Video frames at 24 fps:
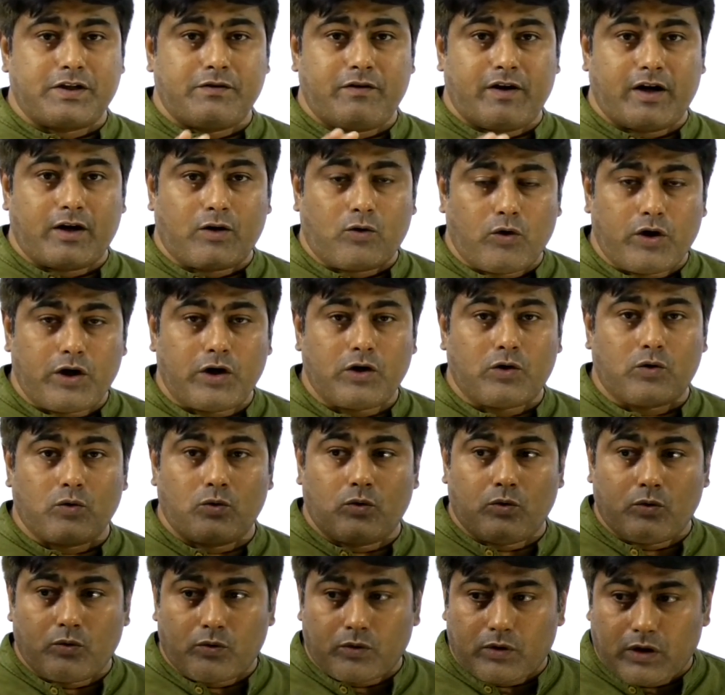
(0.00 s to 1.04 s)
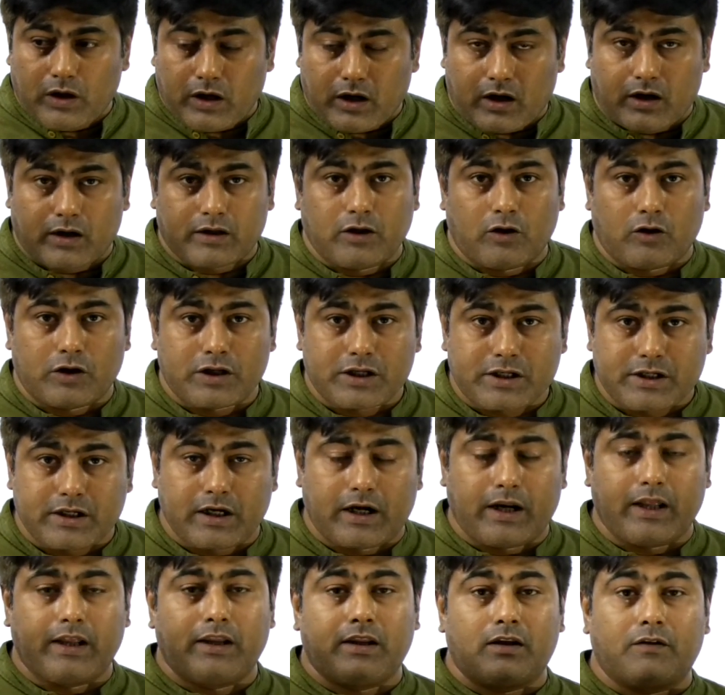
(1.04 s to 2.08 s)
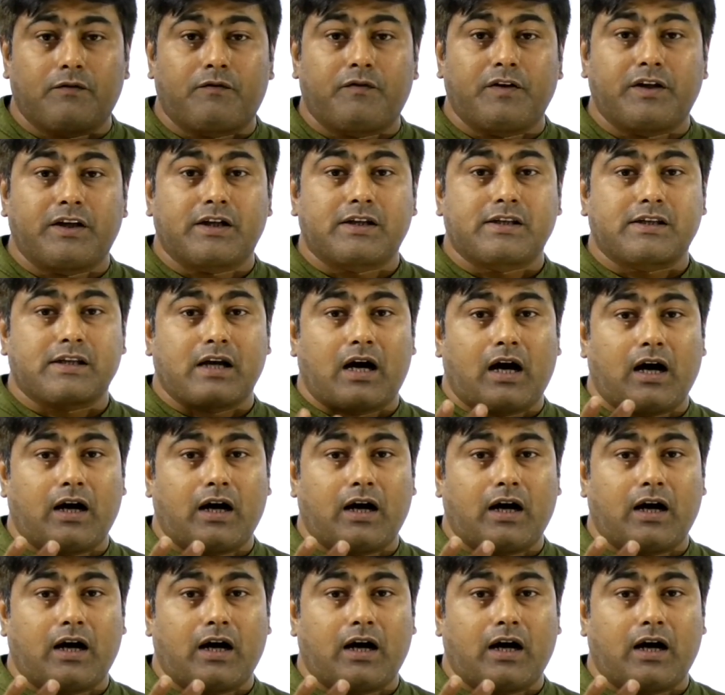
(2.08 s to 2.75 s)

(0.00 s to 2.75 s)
we are going to learn or study in the physics